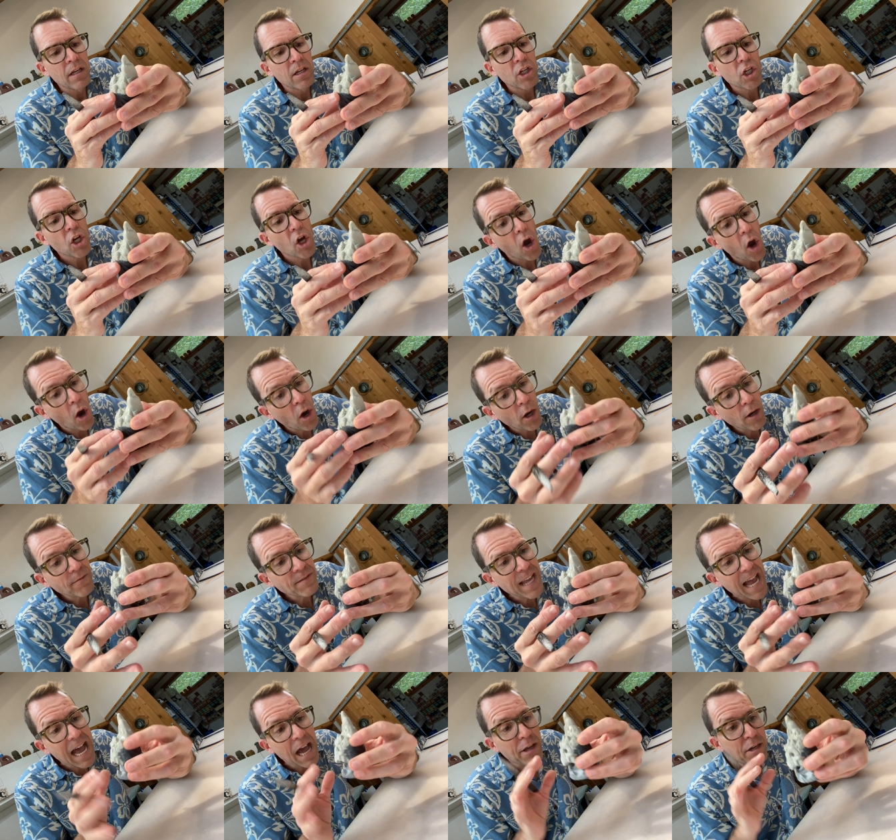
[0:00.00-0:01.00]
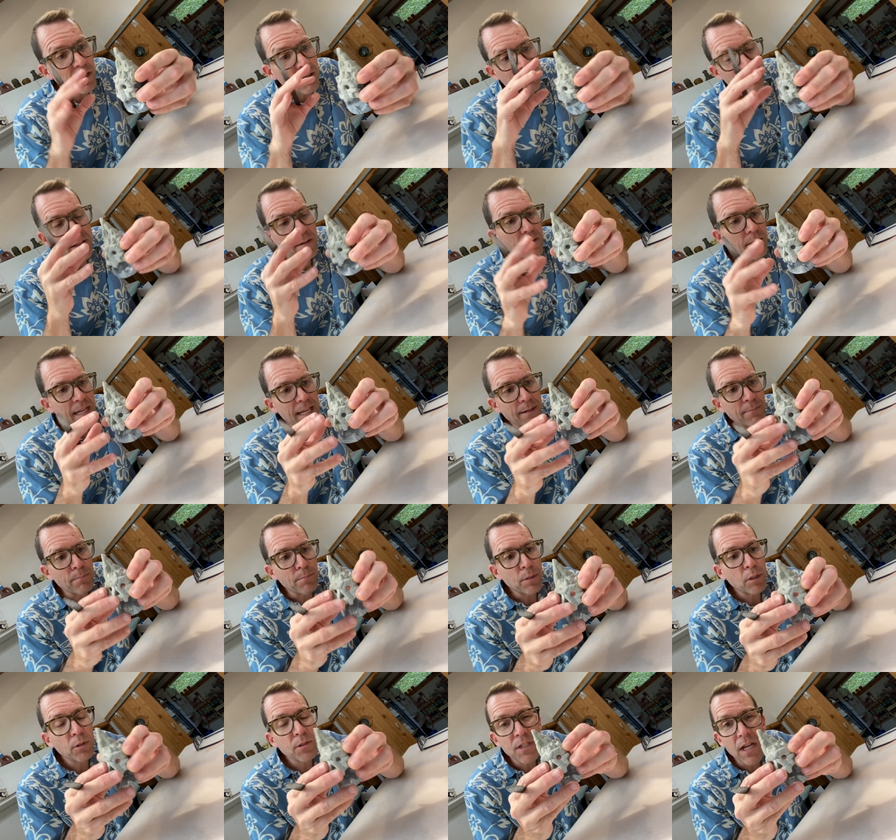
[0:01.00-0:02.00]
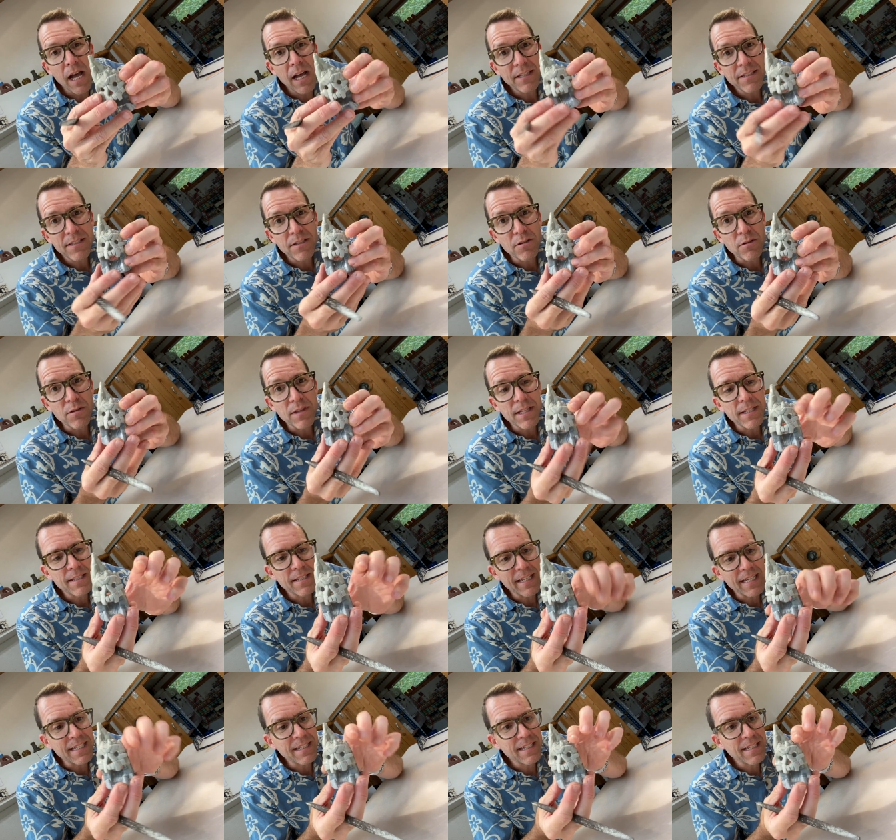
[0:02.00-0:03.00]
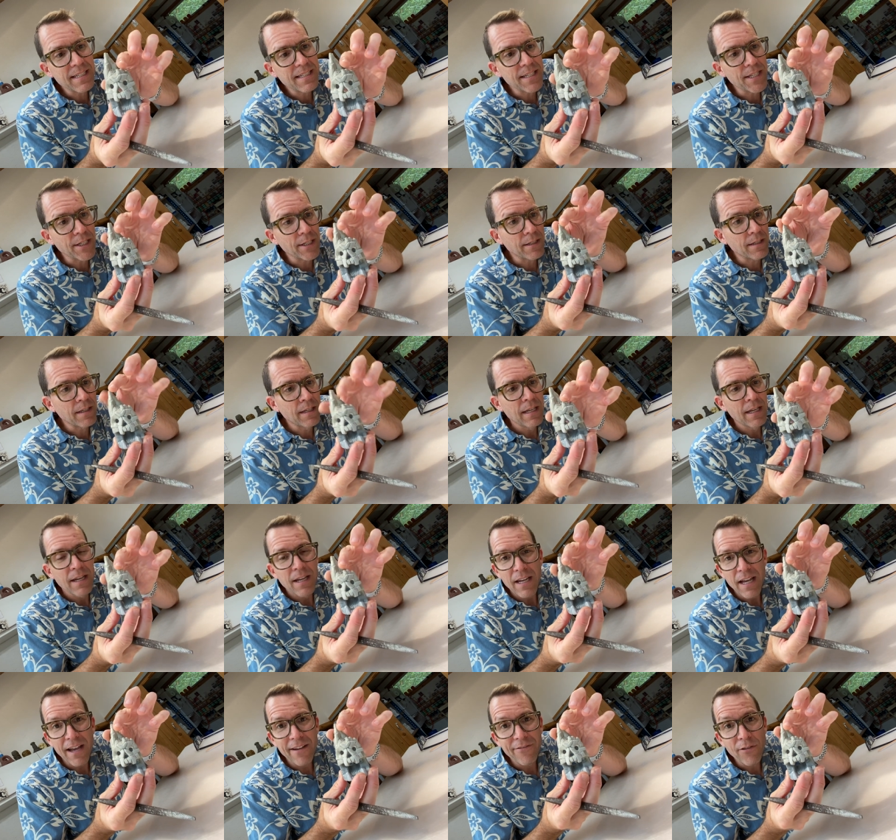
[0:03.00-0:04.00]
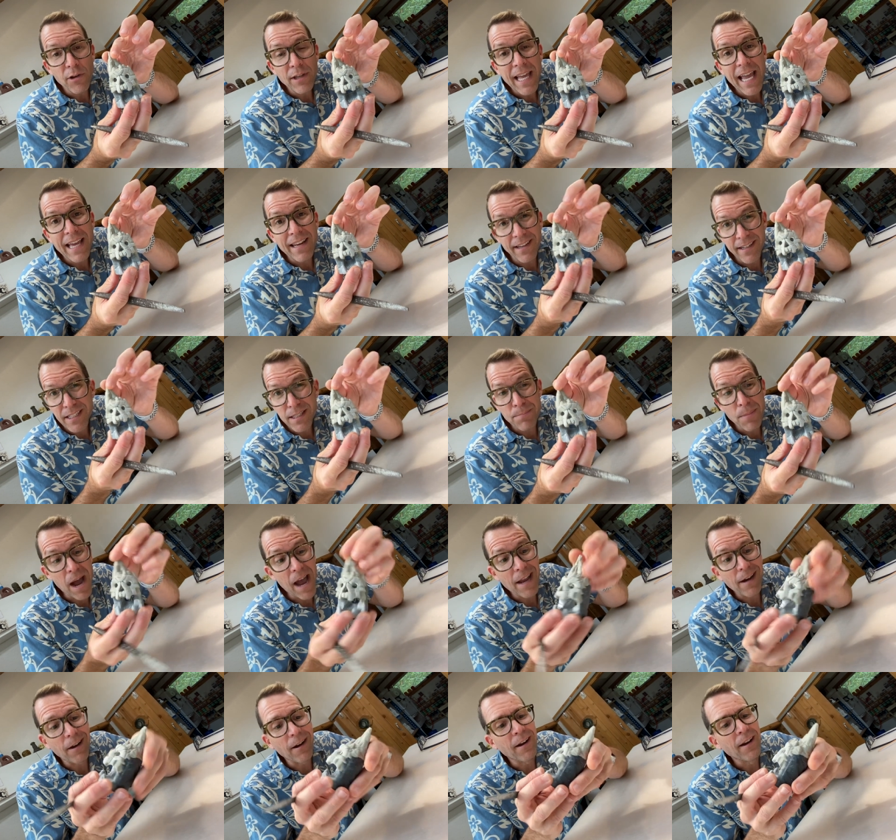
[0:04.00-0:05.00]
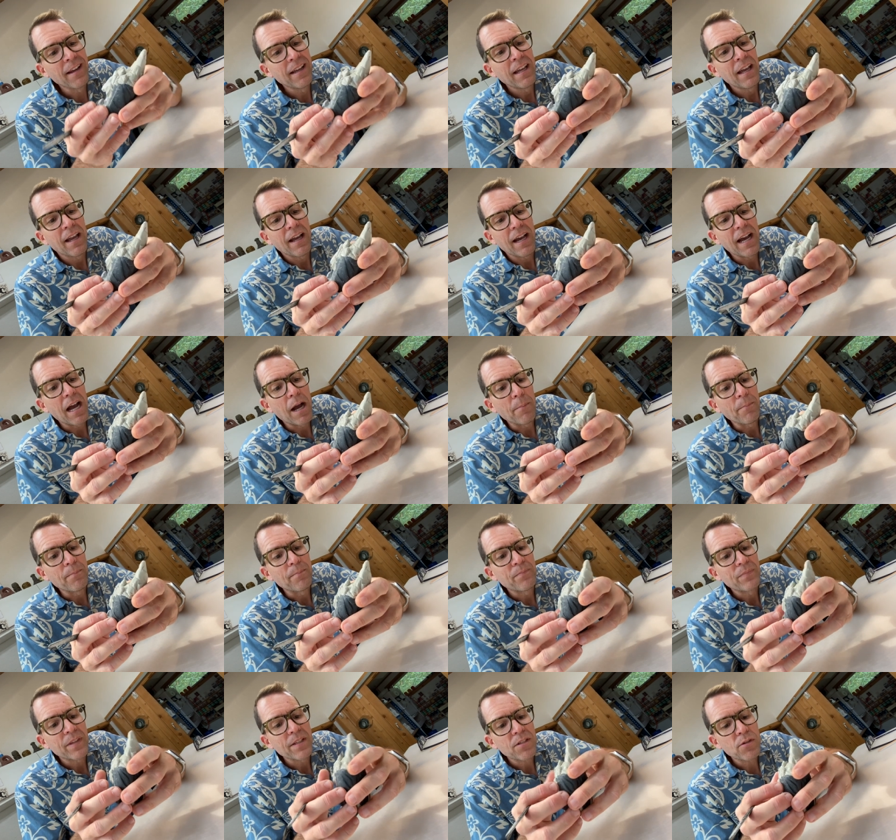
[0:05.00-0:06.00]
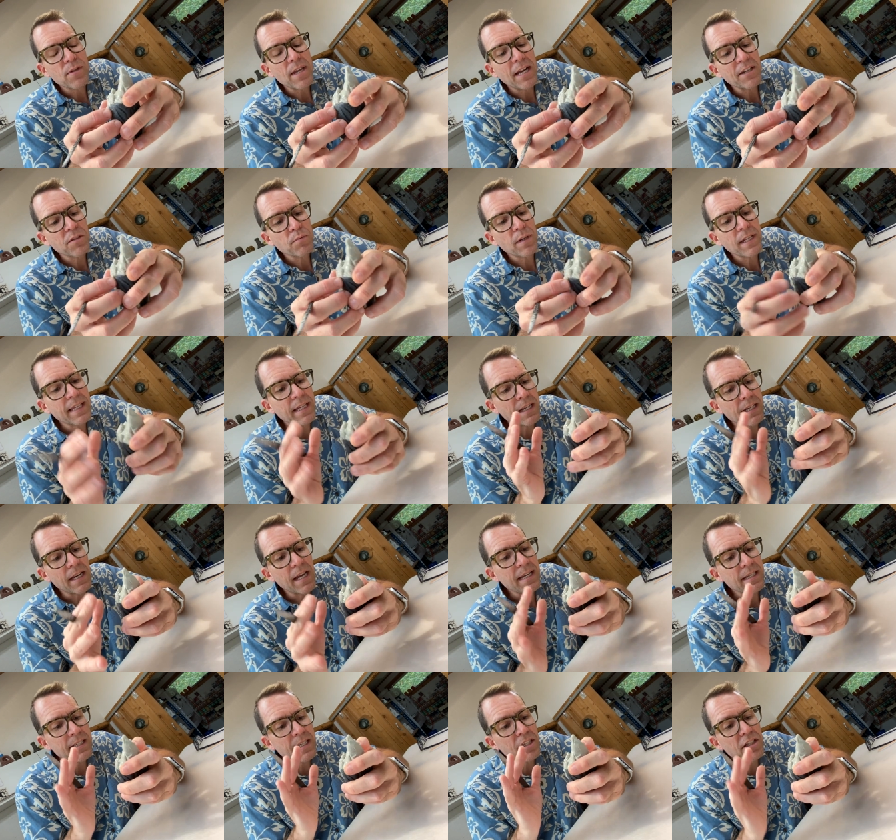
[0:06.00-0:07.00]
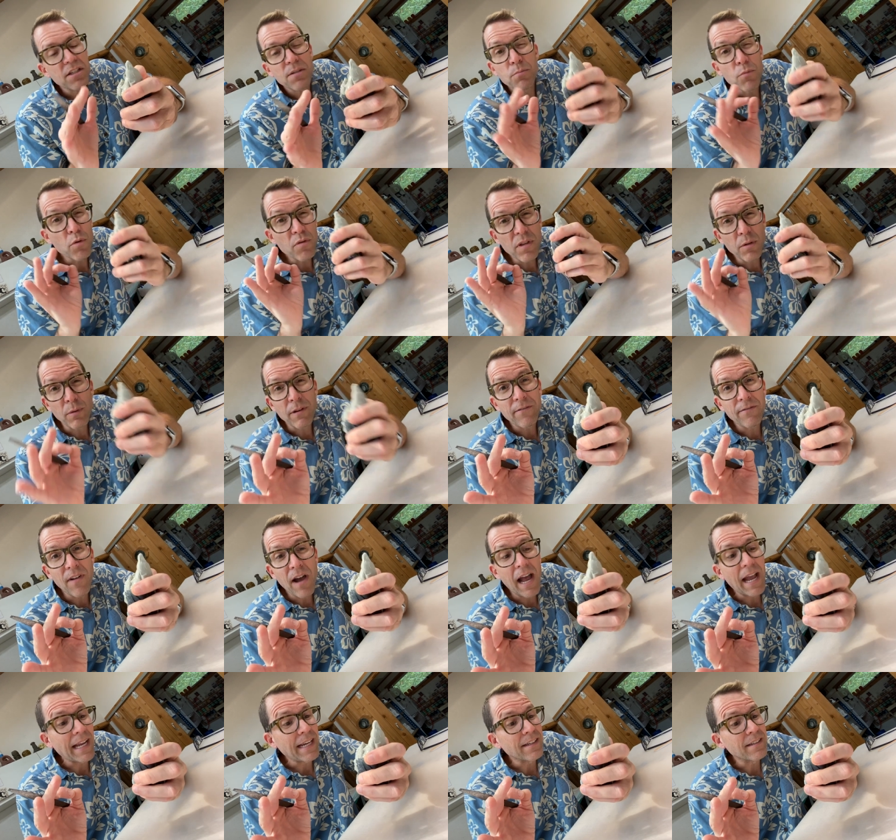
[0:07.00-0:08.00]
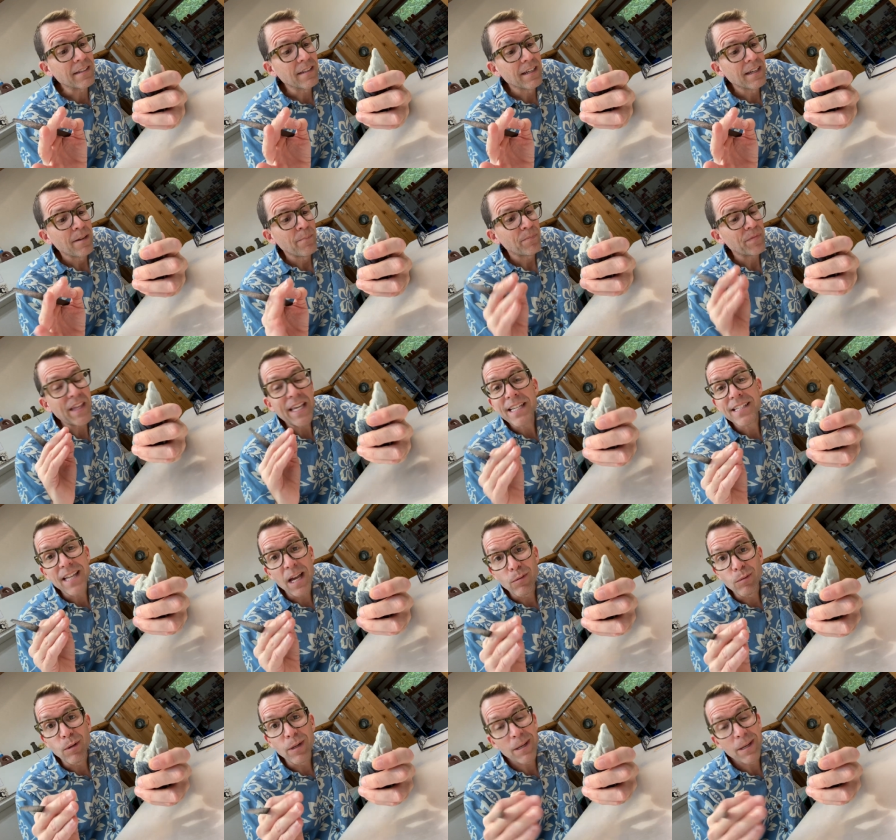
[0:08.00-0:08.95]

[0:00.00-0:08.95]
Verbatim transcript: carved out of and built onto this existing volcanic spire. So yeah, I just want to get it nice and smooth and refined, things that were